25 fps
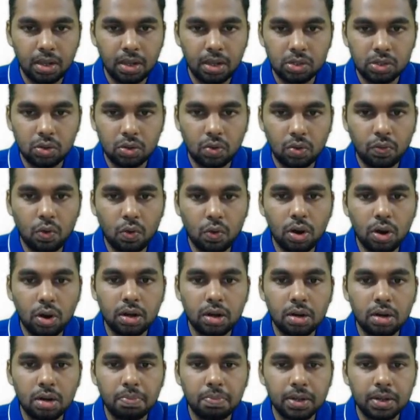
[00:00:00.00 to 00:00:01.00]
so
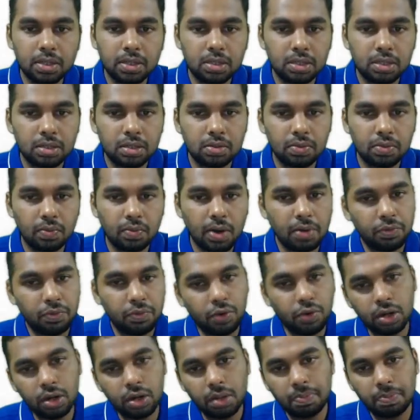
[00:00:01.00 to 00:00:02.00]
400 plus
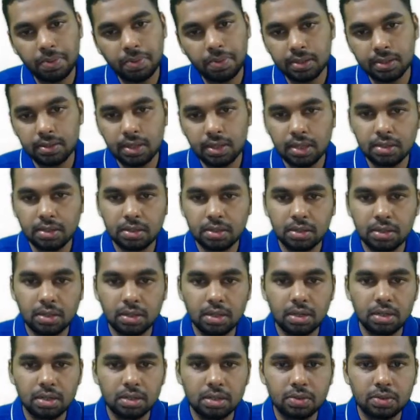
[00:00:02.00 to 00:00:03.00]
140 plus 6,
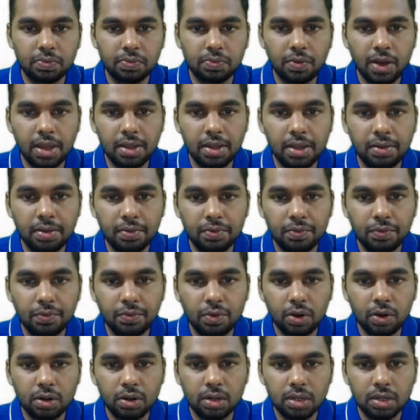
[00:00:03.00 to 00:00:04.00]
it is
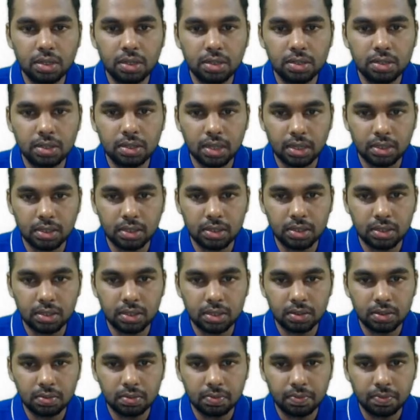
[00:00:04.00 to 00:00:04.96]
546.